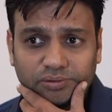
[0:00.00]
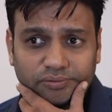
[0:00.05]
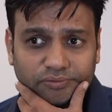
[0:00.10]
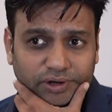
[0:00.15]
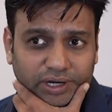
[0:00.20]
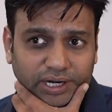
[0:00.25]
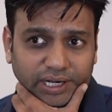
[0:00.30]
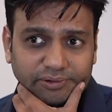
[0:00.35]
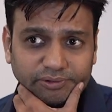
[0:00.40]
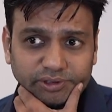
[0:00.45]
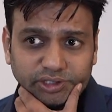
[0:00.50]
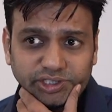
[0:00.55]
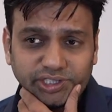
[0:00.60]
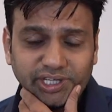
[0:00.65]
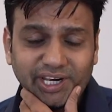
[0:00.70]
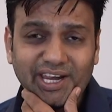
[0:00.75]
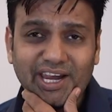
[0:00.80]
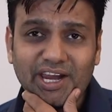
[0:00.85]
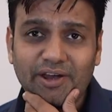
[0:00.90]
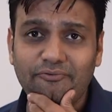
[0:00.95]
When I would
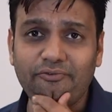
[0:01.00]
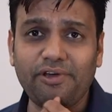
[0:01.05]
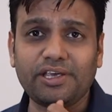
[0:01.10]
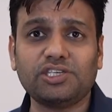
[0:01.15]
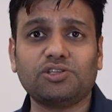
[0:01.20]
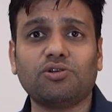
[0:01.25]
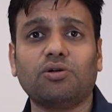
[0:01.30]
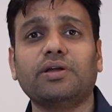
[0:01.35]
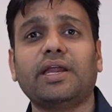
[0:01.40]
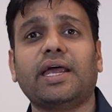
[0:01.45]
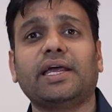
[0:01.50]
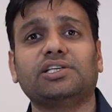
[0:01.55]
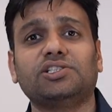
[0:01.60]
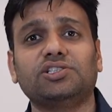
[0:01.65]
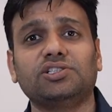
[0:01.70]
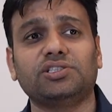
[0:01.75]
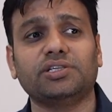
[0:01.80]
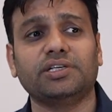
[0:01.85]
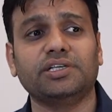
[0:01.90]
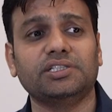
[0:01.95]
say invest on
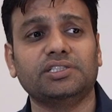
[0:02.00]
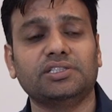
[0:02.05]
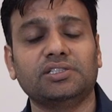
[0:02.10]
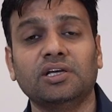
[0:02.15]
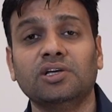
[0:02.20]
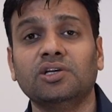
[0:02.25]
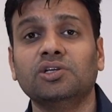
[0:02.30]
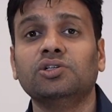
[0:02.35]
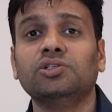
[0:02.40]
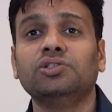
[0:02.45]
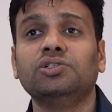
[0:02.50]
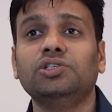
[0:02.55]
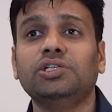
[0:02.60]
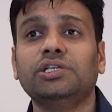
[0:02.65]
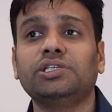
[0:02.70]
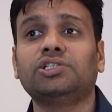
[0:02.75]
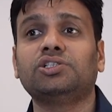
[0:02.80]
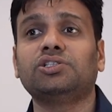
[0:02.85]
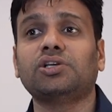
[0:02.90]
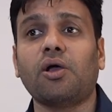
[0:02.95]
accessories,
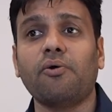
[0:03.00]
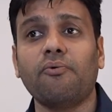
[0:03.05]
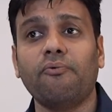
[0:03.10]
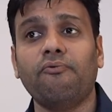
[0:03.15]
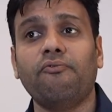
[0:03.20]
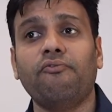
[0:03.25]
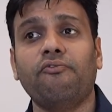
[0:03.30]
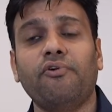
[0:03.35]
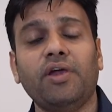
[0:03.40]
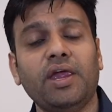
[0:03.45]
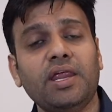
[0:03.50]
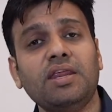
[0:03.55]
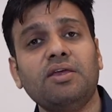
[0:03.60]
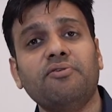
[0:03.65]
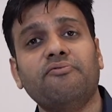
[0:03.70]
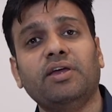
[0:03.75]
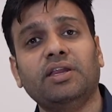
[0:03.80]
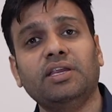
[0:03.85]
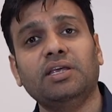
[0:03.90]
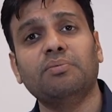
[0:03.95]
it's
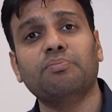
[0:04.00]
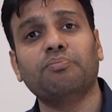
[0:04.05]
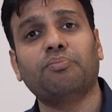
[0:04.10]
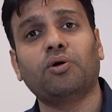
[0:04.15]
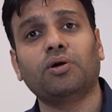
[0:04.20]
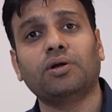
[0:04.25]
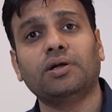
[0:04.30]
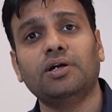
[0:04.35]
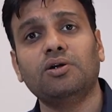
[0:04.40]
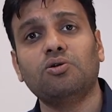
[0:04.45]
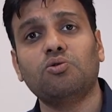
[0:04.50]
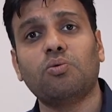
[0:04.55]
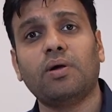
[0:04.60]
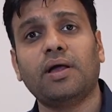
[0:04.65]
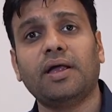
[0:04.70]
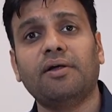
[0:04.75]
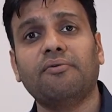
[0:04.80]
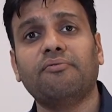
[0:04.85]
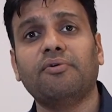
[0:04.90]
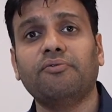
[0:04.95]
very important to
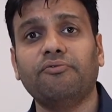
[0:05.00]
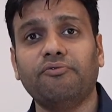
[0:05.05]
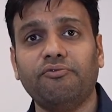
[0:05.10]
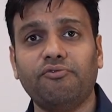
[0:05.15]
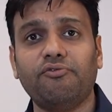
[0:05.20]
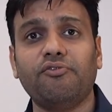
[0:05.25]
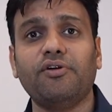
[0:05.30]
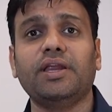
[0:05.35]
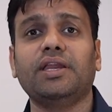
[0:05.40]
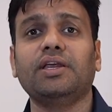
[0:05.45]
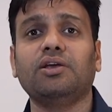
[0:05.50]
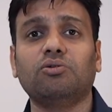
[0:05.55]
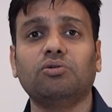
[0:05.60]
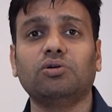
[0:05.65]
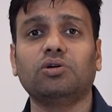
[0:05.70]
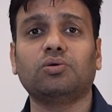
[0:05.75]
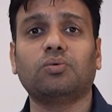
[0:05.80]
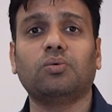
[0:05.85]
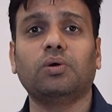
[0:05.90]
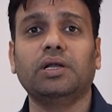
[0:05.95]
have a very
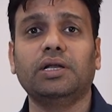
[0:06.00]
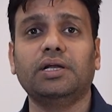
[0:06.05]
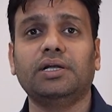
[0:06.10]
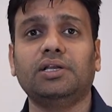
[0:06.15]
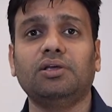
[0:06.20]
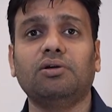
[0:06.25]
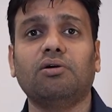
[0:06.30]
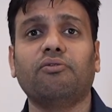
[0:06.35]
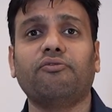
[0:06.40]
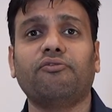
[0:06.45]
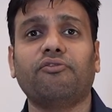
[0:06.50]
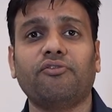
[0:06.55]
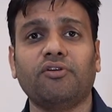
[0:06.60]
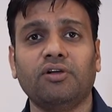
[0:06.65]
good quality of